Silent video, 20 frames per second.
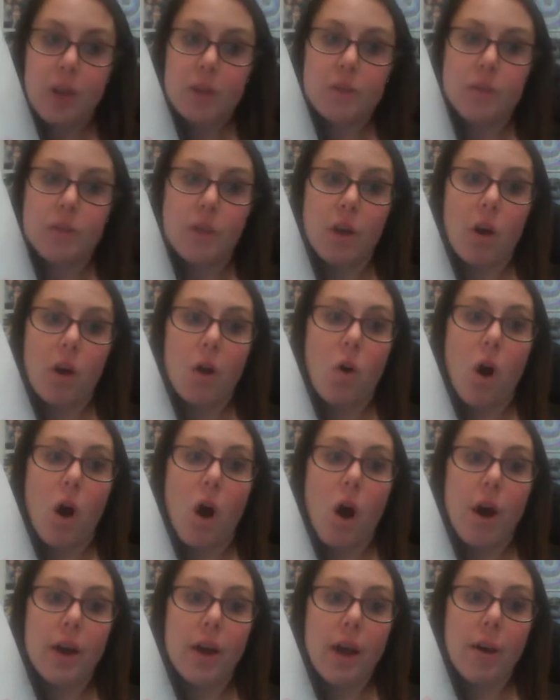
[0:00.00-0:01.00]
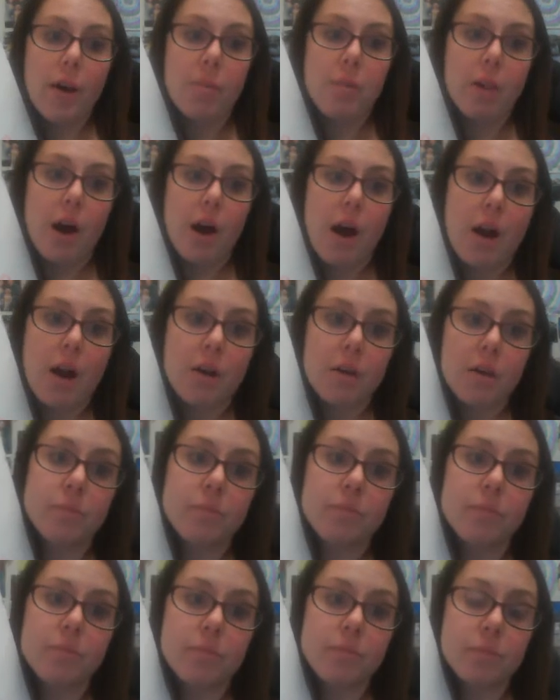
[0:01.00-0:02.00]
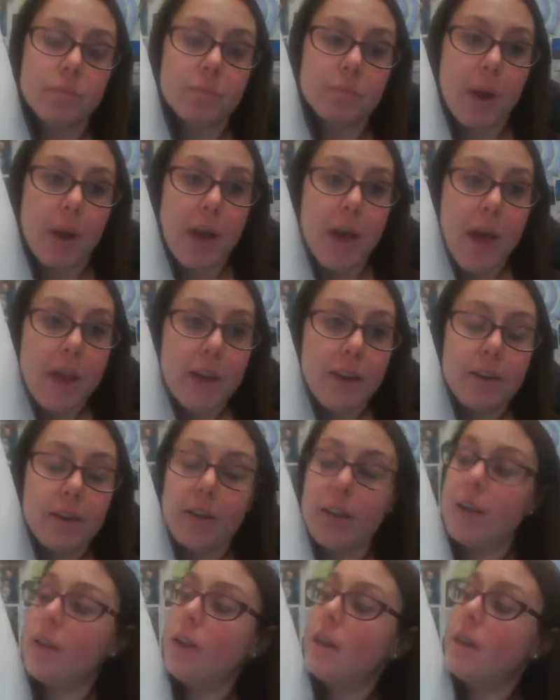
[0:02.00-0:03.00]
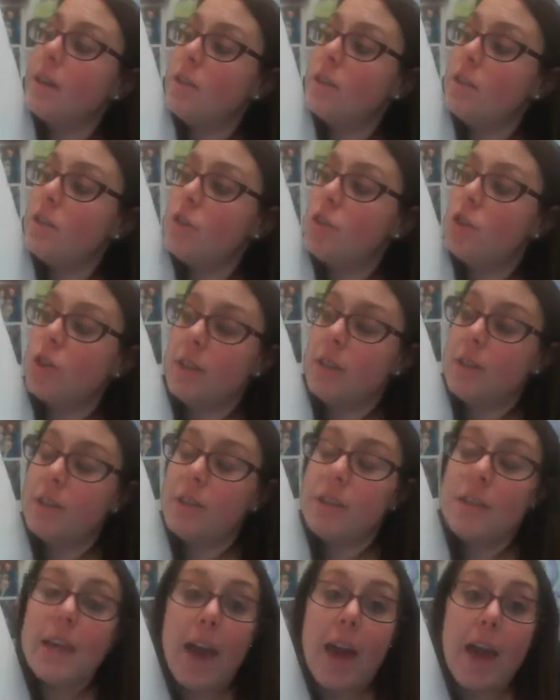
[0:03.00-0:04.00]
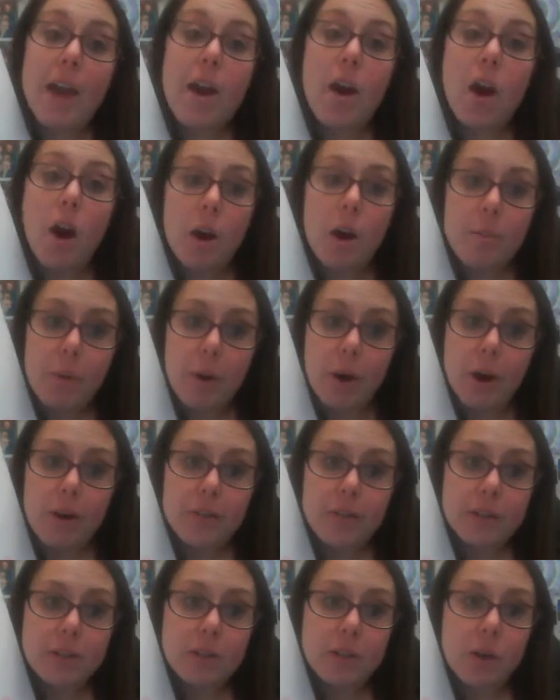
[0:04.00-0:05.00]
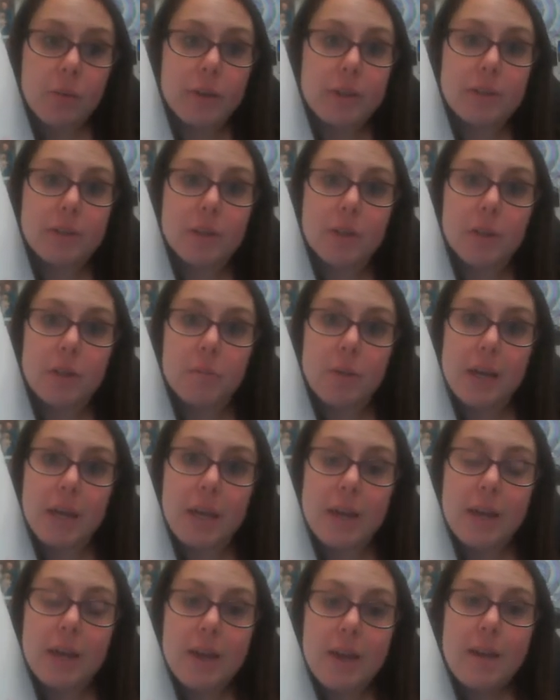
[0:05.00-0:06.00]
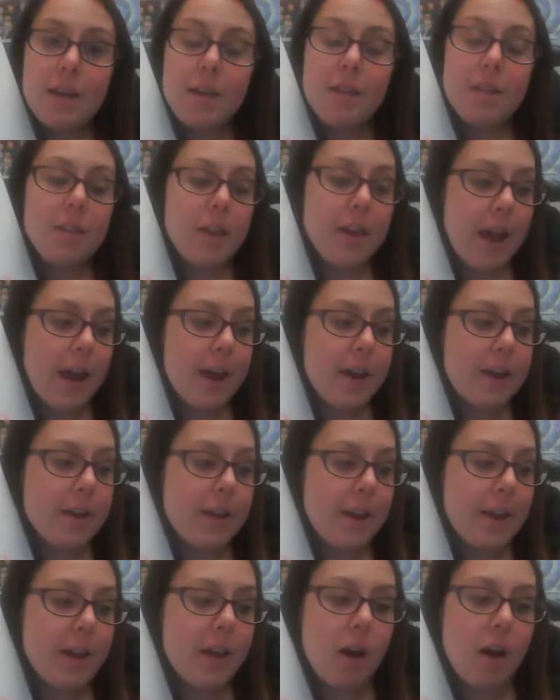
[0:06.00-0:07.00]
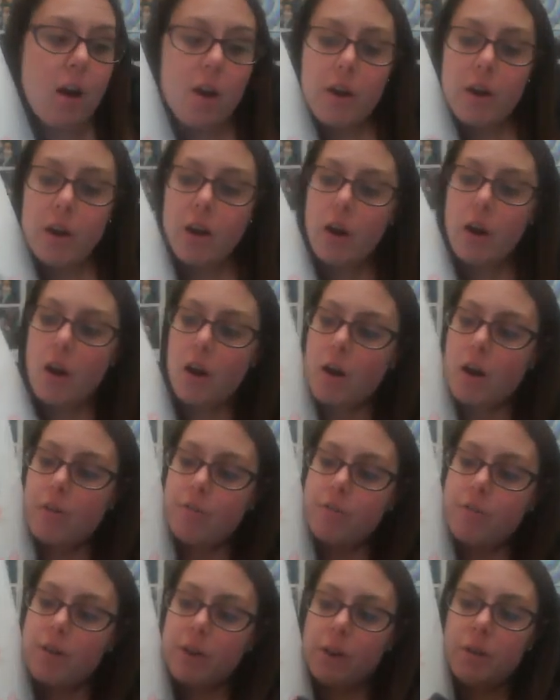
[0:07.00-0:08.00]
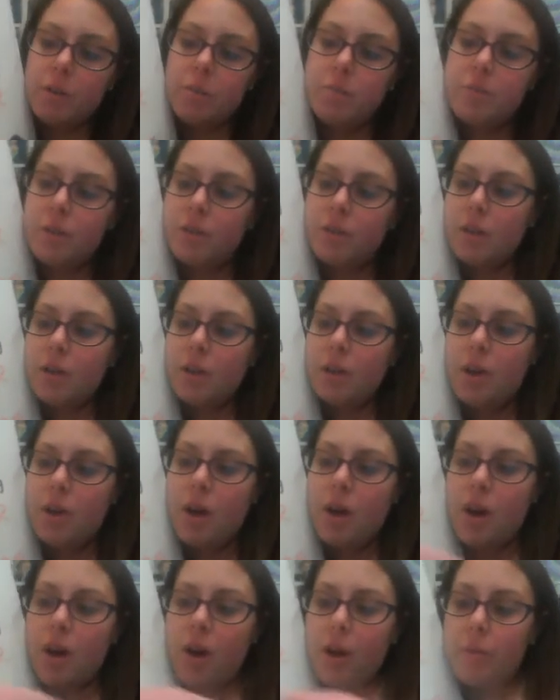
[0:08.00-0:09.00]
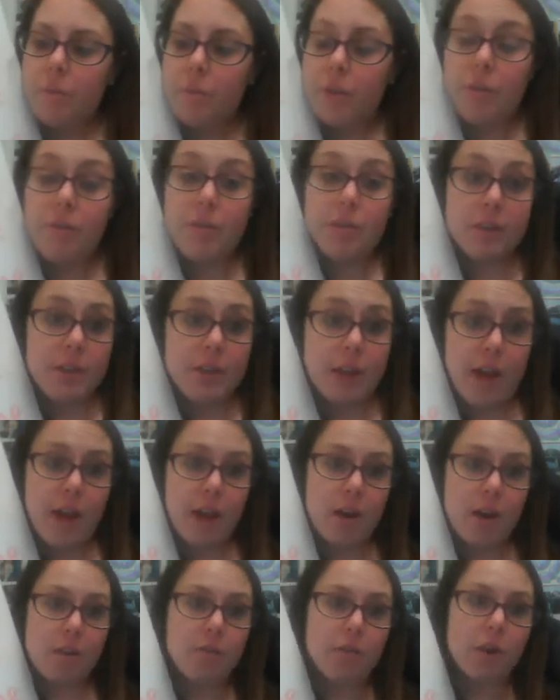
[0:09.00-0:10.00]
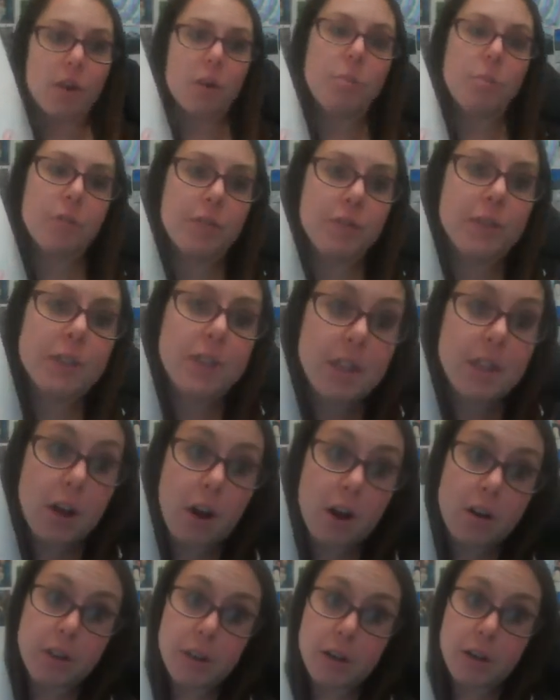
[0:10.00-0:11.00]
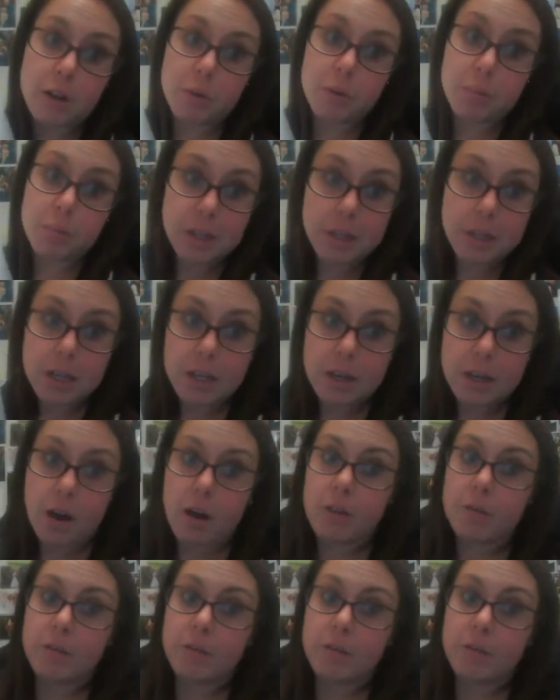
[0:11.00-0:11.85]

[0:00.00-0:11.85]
So on hablar, my ending is just the AR part. That's always going to be the ending on our verbs. If it's an AR verb, if it's ER, then it would be the ER.